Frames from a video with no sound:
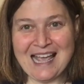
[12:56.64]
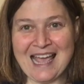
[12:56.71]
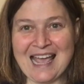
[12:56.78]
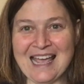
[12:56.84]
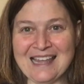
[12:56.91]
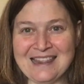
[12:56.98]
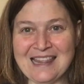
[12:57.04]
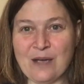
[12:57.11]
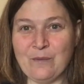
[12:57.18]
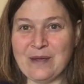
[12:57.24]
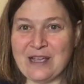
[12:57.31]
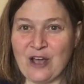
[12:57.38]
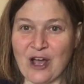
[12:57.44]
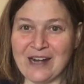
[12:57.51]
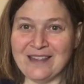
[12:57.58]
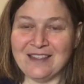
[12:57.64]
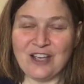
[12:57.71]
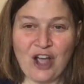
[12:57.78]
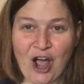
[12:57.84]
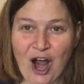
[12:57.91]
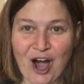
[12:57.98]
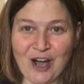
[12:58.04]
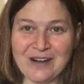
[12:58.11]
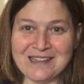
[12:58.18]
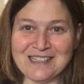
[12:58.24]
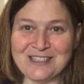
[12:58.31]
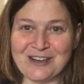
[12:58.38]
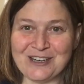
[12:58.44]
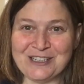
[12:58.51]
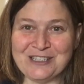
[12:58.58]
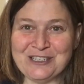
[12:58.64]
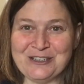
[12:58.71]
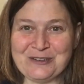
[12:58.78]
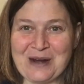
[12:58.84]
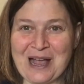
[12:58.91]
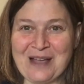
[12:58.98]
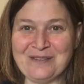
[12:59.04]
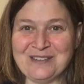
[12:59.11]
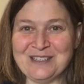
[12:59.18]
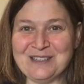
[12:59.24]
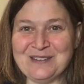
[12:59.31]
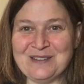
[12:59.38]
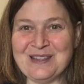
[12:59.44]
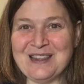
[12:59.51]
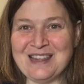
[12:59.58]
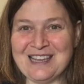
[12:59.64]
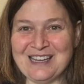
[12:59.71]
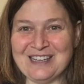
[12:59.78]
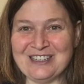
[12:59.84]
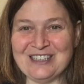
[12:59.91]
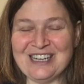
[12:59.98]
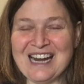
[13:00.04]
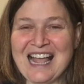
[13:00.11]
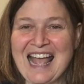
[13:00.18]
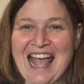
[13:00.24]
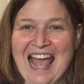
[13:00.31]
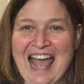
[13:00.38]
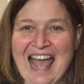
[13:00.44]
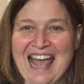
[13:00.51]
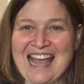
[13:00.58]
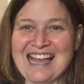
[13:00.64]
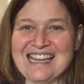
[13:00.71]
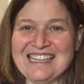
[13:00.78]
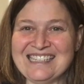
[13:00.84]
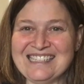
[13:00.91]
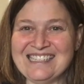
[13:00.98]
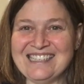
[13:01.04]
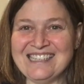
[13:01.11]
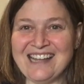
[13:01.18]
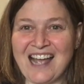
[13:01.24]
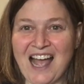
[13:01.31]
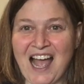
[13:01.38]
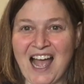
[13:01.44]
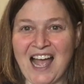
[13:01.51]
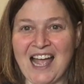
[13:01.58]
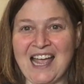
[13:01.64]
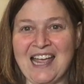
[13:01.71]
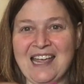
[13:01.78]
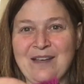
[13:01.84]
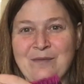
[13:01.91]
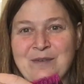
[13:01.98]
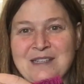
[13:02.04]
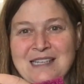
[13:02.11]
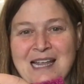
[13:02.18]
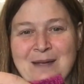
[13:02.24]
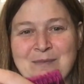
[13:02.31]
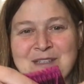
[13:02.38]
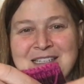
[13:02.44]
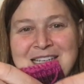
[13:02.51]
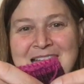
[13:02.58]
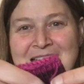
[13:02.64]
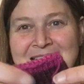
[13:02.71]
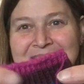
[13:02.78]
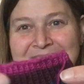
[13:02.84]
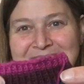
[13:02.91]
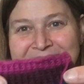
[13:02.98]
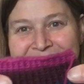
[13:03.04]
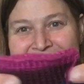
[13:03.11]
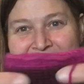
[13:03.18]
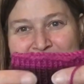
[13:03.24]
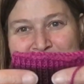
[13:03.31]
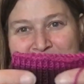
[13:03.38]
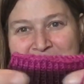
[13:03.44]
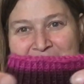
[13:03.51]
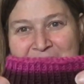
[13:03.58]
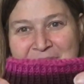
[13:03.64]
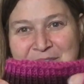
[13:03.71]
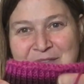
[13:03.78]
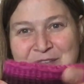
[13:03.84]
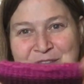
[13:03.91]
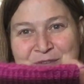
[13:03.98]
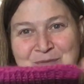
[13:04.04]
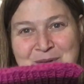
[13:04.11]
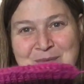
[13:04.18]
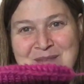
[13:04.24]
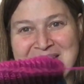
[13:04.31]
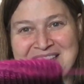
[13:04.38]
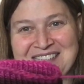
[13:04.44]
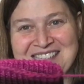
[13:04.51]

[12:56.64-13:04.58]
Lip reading: and then we got in the car and started to drive to the theater, and I was able to get some of the ribbing